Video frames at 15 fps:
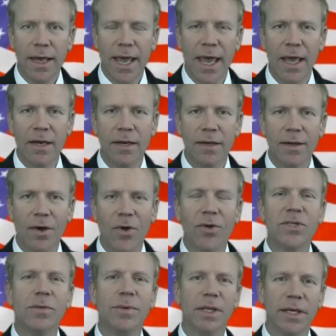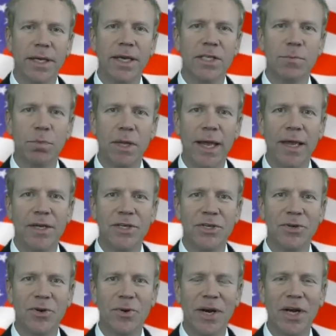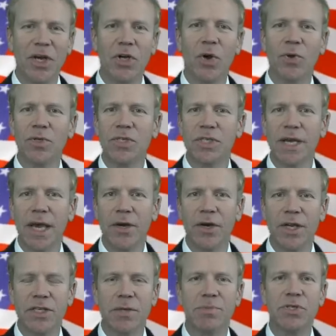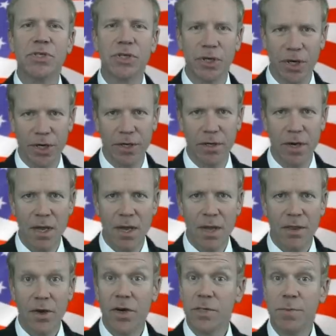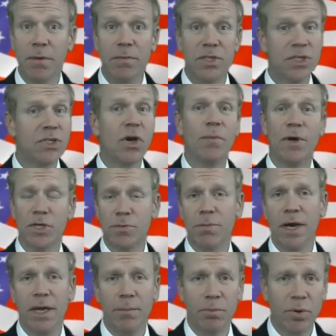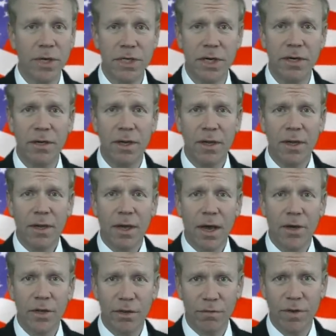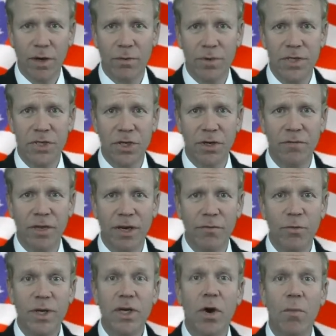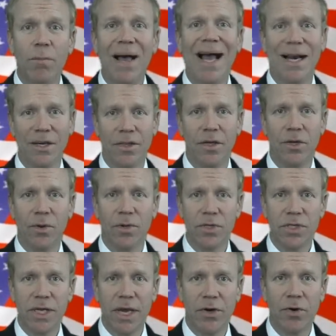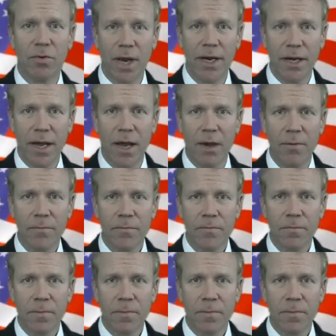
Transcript: And ultimately, his plan to create a gold standard is absurd. There has been so much money printed under the Federal Reserve that if we go back to the gold standard right now,